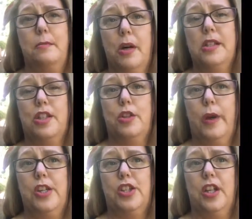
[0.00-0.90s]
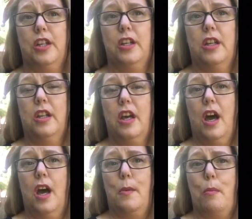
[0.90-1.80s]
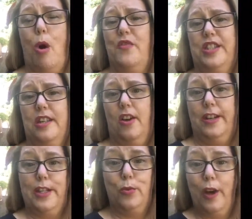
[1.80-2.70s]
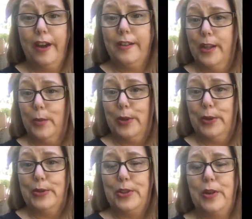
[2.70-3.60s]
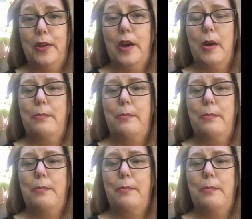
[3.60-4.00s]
In my situation, obviously I need to work like we all do,